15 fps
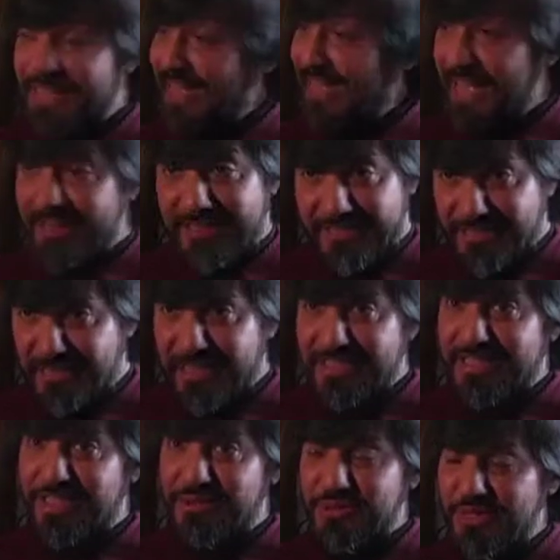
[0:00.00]
I had a chance
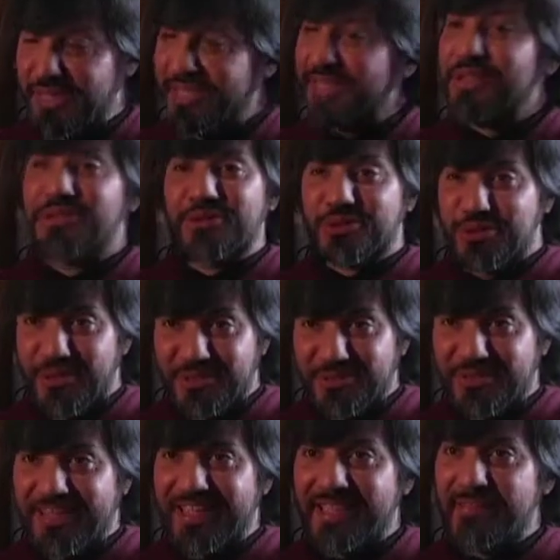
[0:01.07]
actually, to talk to
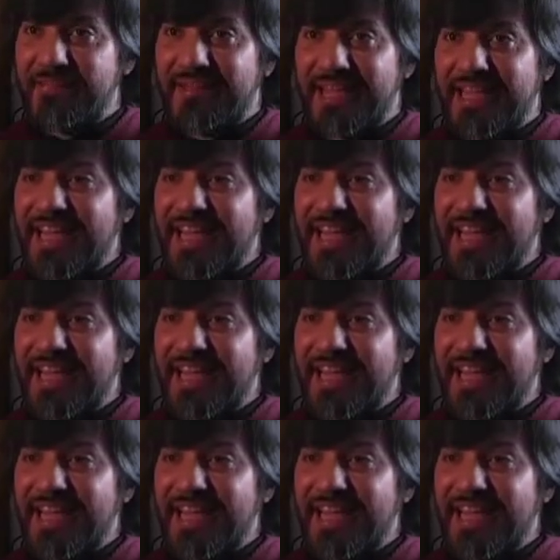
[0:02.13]
him.